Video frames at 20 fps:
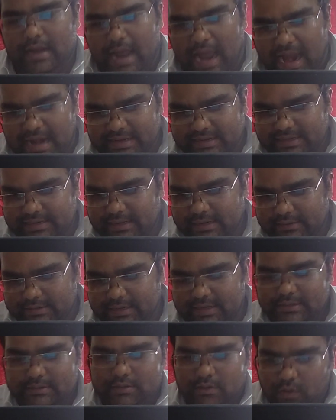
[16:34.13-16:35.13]
anterior
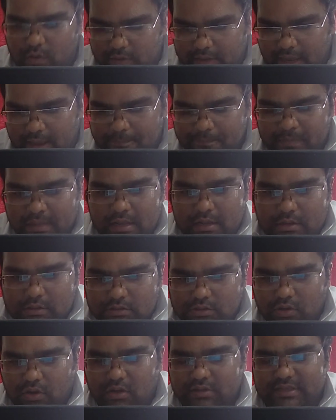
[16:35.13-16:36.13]
teeth. Okay,
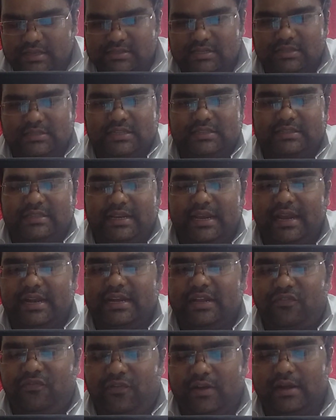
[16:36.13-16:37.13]
so these are the
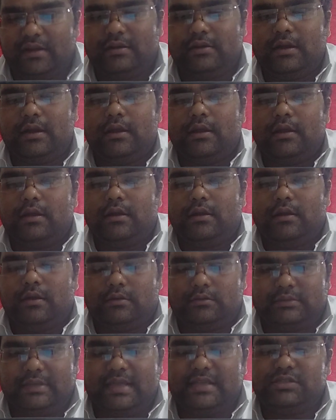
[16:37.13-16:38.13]
three different
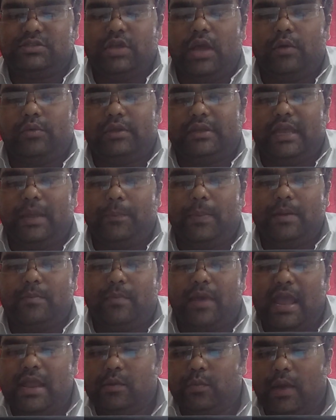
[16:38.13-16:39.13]
things you have to keep
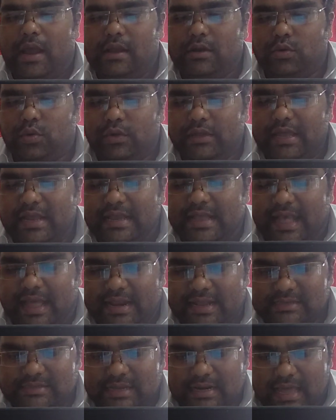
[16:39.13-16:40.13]
in mind while doing
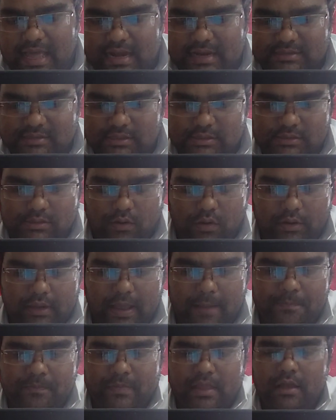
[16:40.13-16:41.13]
caries analysis.
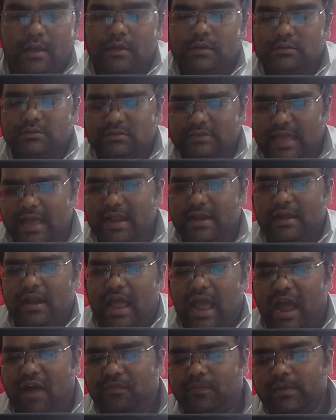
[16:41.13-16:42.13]
Okay,
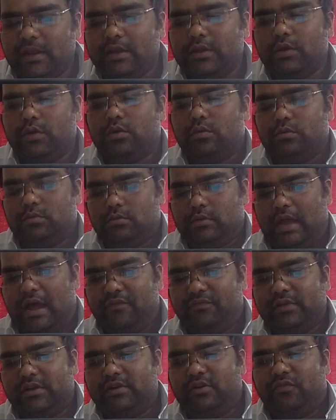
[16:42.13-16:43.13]
then after
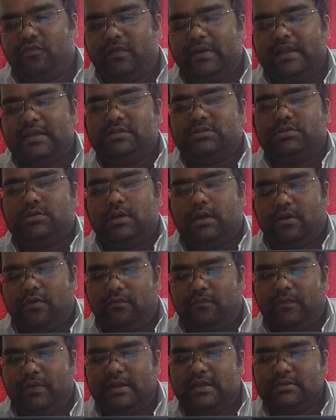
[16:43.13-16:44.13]
you finish
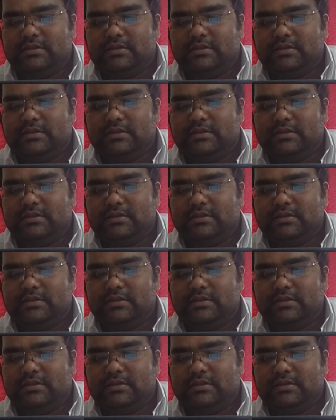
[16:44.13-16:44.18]
the